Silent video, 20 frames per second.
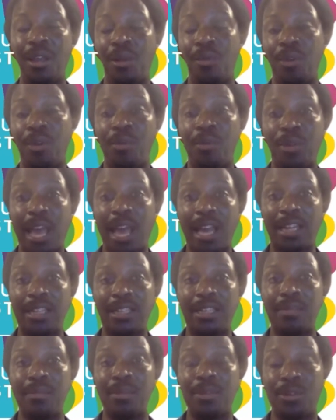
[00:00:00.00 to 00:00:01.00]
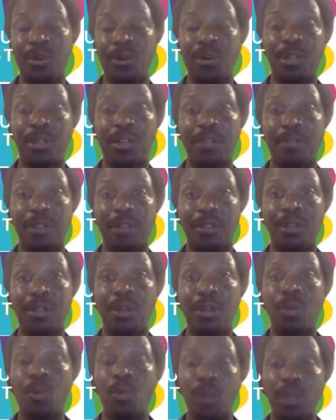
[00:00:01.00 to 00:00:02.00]
when in reality, the majority of us
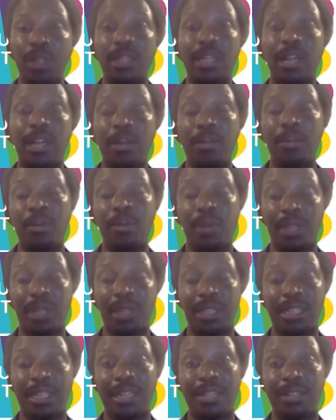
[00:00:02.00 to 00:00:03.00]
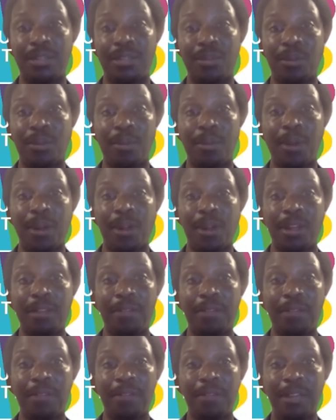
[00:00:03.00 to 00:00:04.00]
want to help the organizations we're a part of.
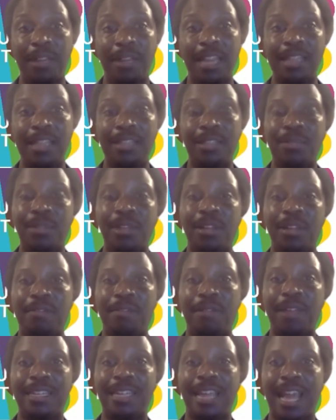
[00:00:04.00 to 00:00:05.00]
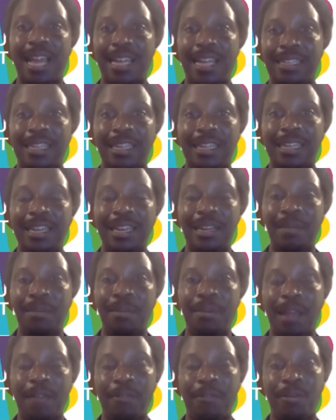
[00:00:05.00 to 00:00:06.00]
And this has been a fantastic
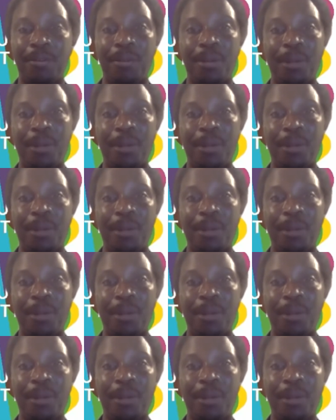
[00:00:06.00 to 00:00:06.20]
platform and